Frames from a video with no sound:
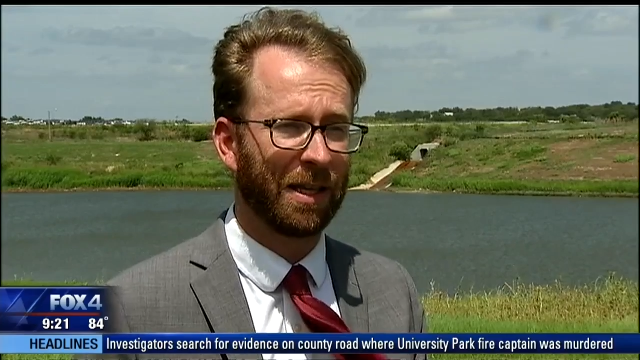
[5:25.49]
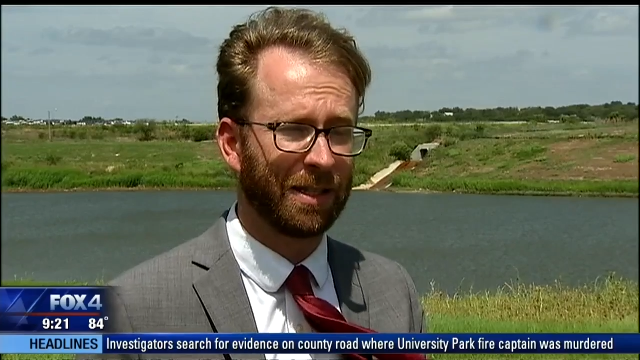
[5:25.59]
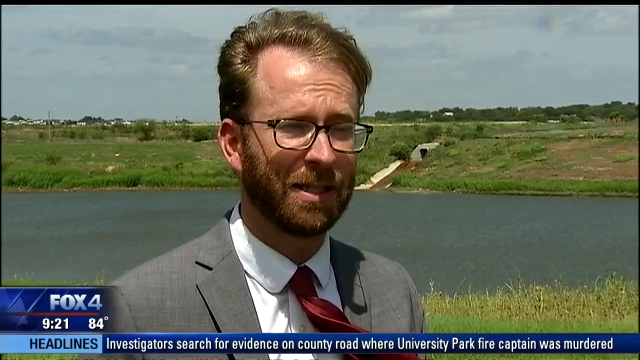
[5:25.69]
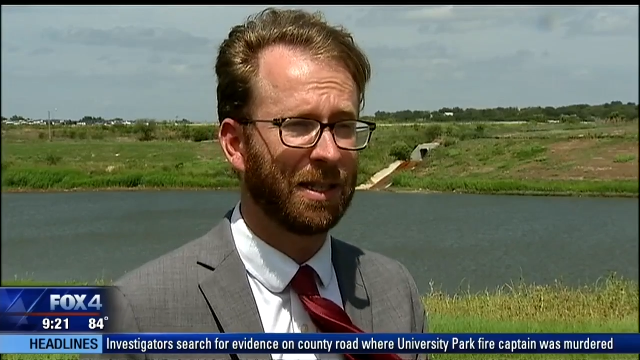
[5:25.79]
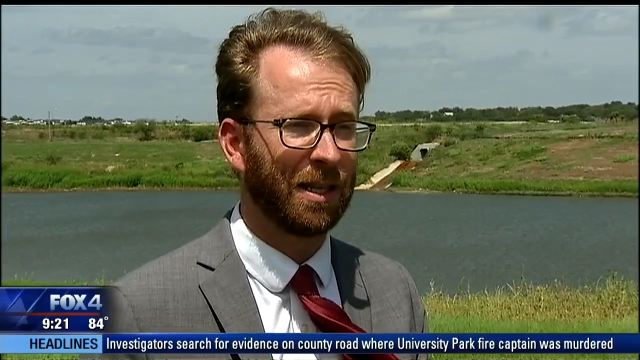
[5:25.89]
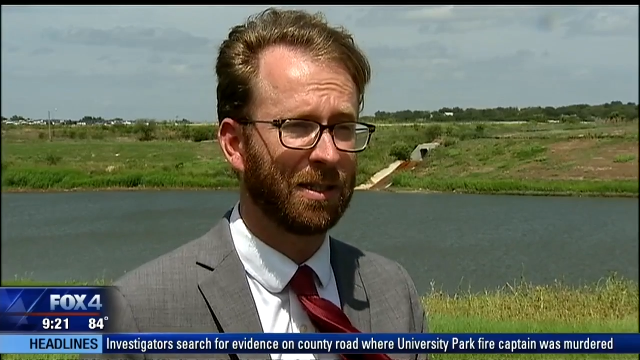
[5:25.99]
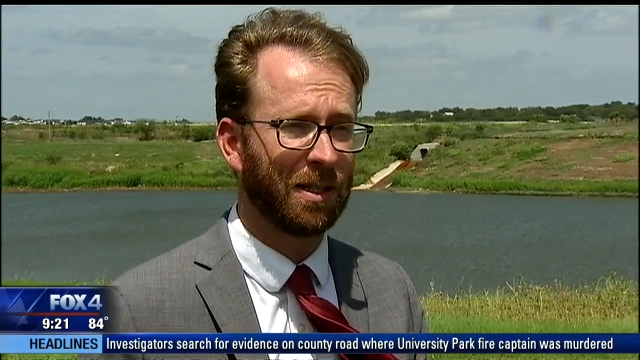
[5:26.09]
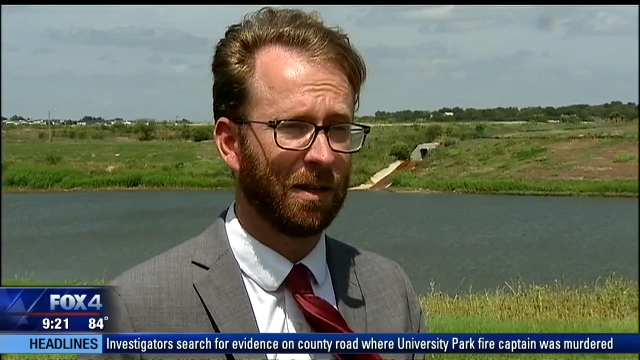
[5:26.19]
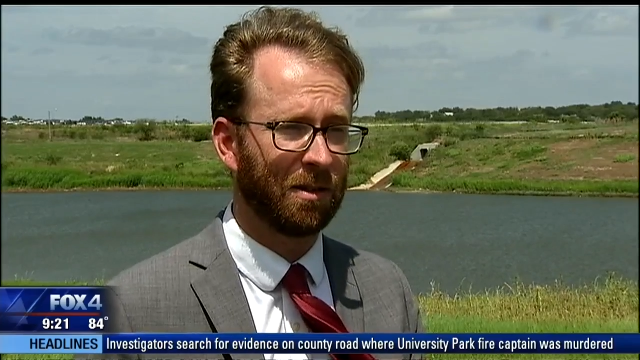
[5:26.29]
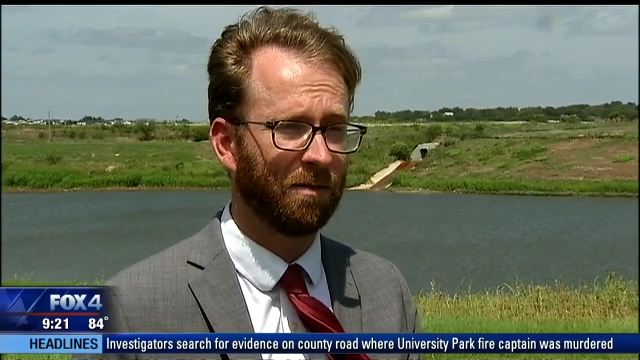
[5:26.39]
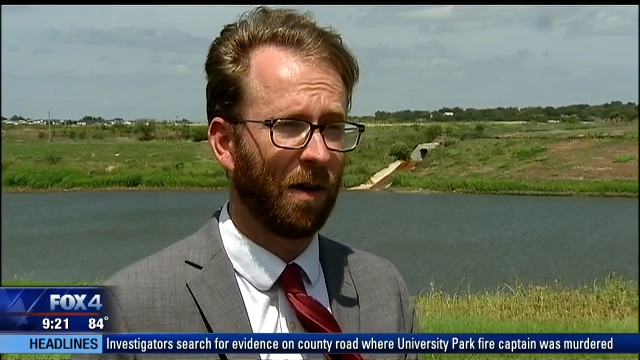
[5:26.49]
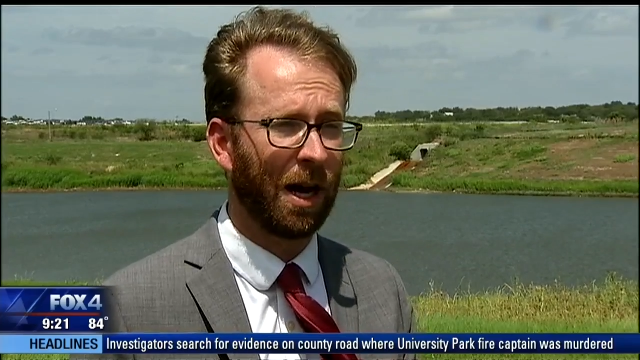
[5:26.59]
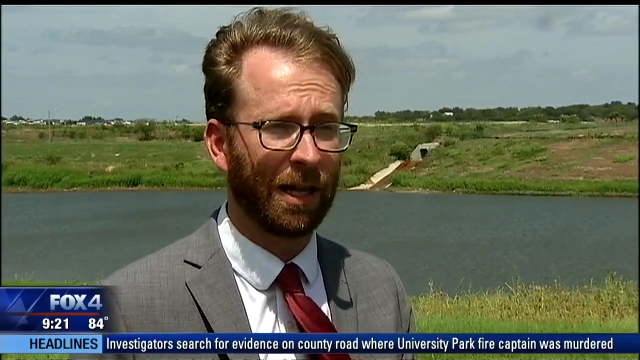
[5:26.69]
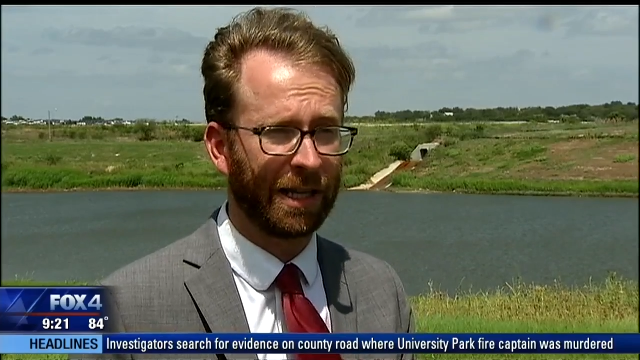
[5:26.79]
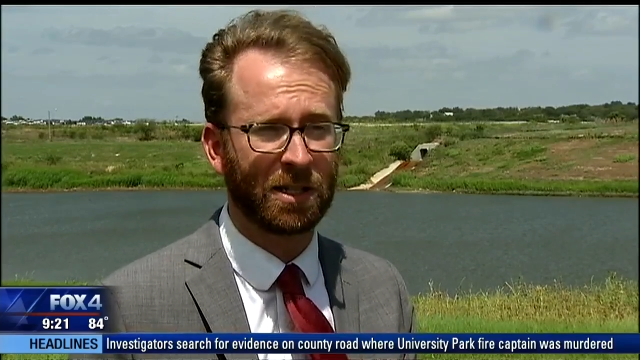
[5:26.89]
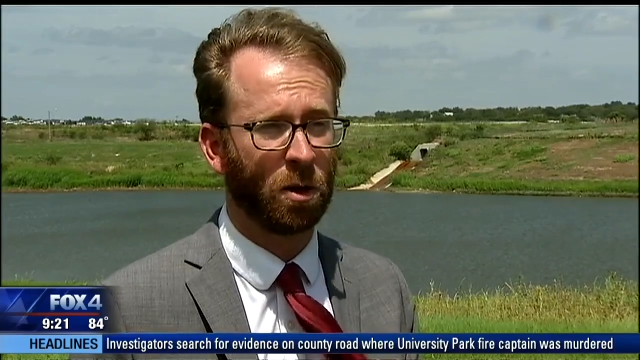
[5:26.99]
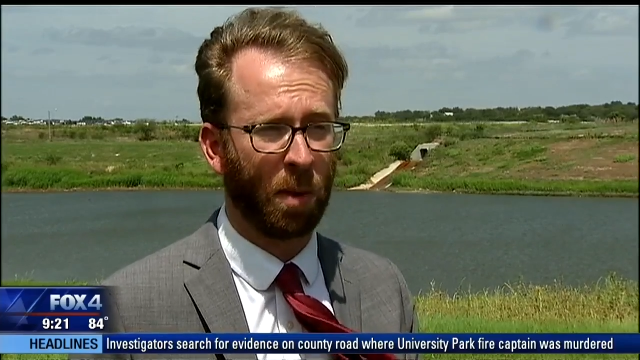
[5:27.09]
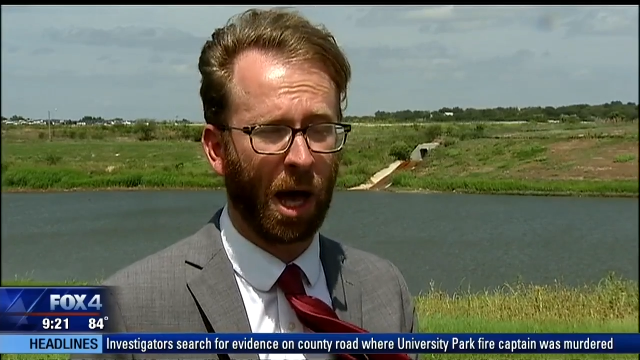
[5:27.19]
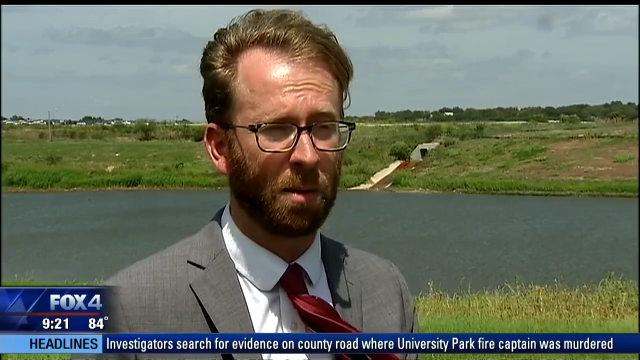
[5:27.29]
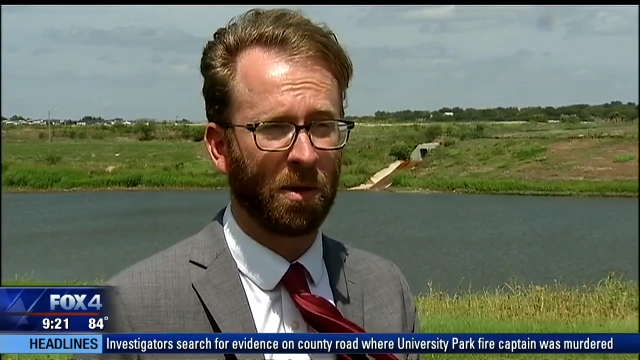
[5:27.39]
the assistance to finally get to the
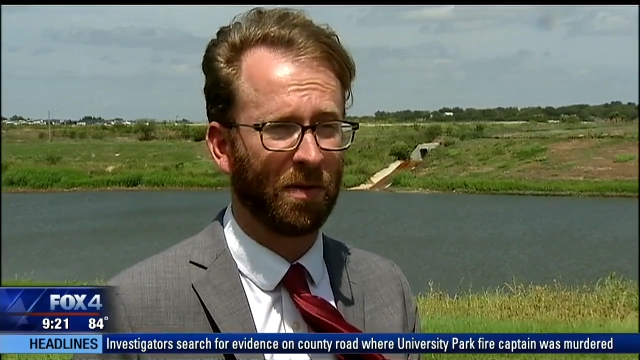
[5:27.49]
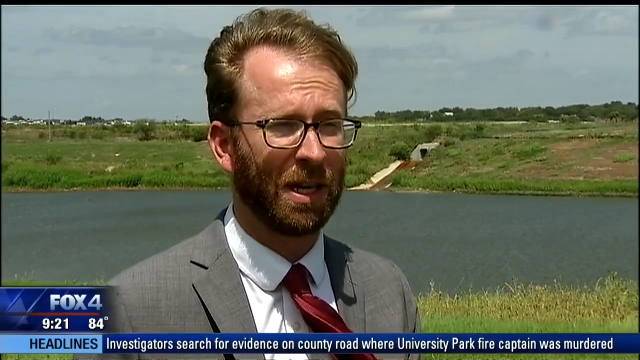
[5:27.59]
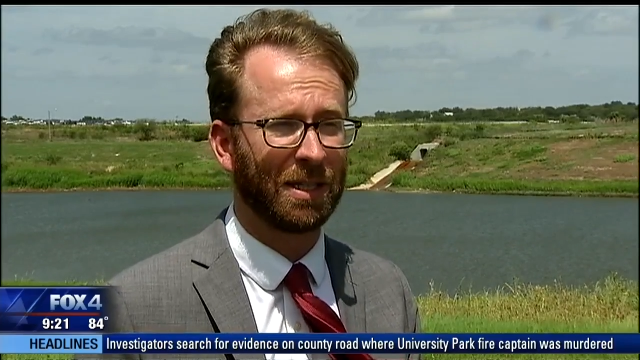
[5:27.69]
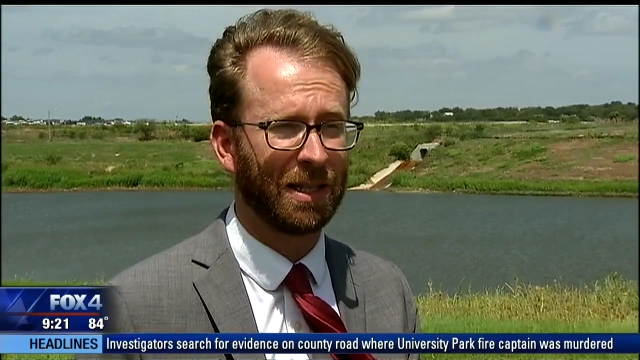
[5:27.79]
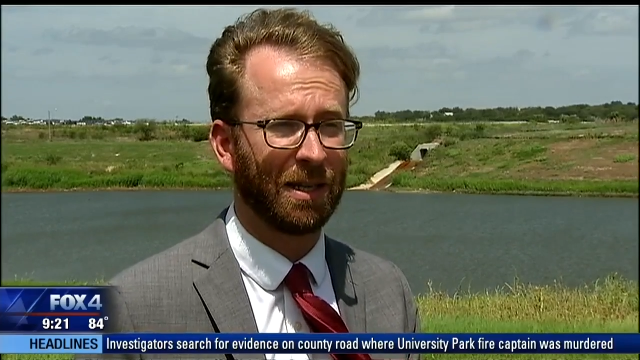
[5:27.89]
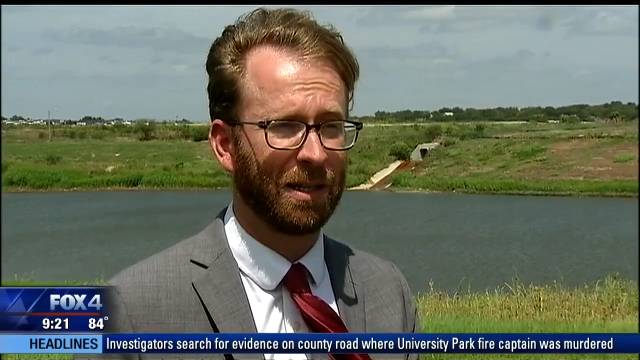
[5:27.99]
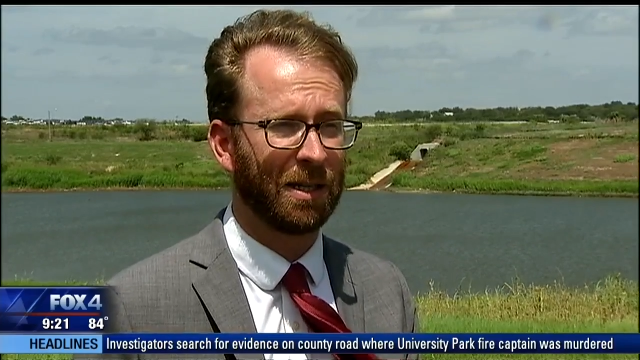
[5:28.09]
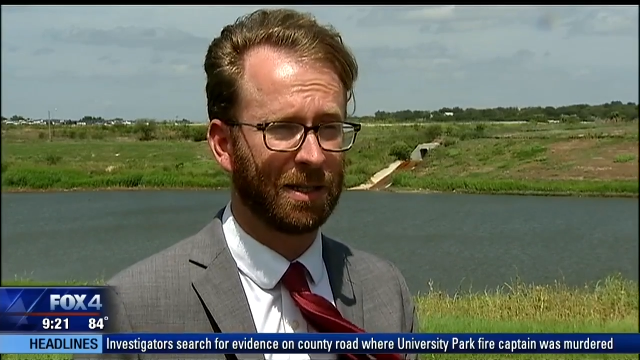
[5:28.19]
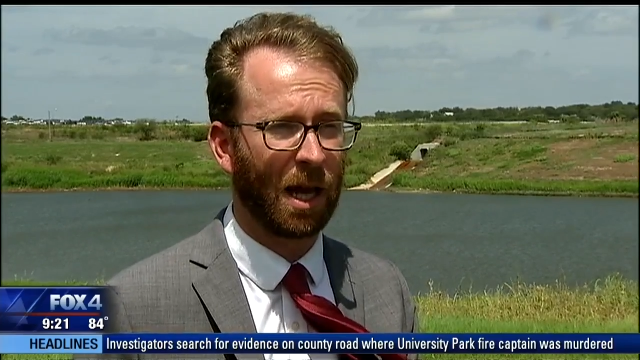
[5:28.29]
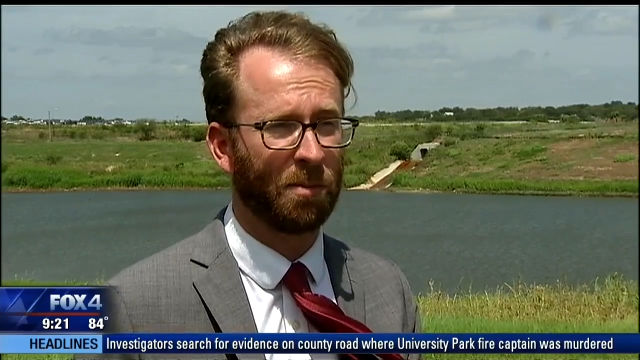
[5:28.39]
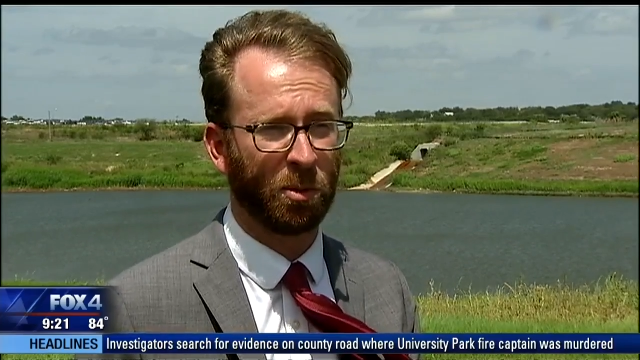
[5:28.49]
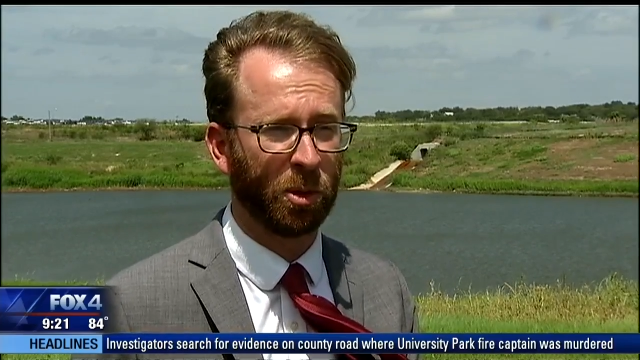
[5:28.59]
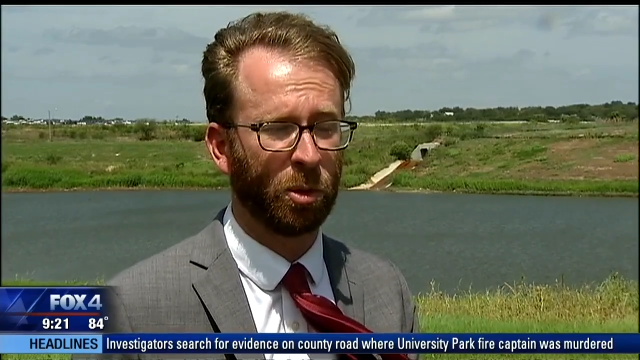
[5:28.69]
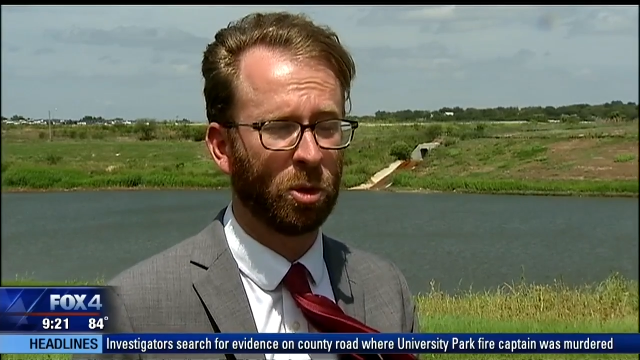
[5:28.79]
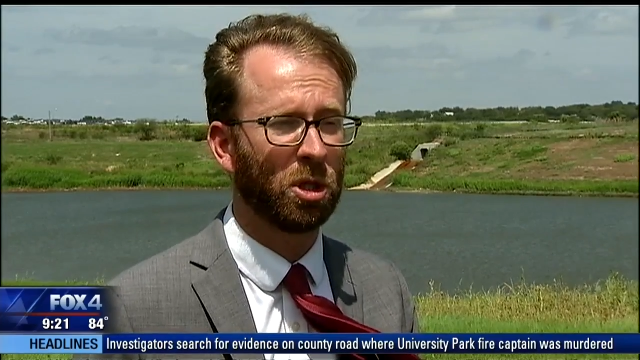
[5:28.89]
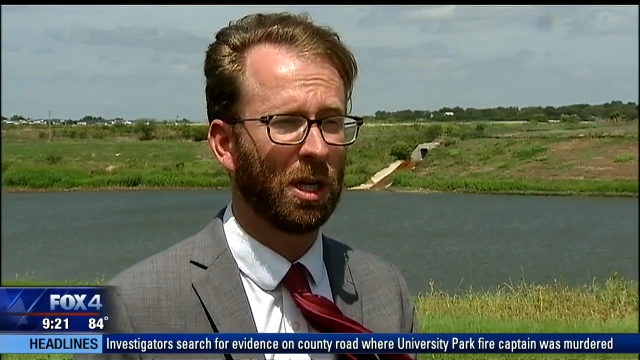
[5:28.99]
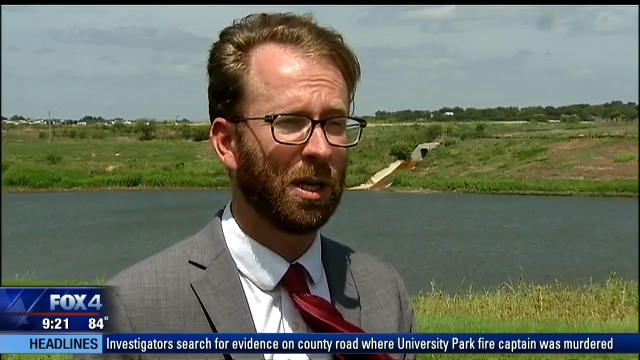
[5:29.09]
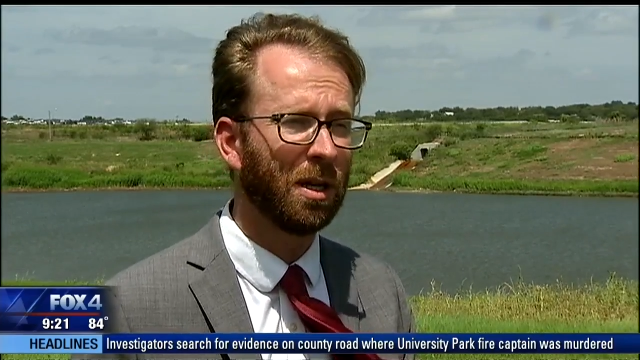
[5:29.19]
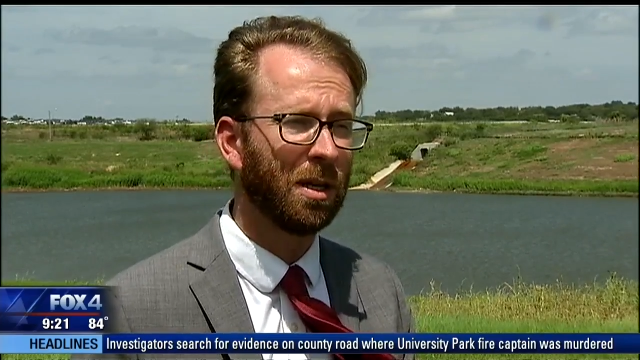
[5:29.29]
bottom of this and stop the pollution.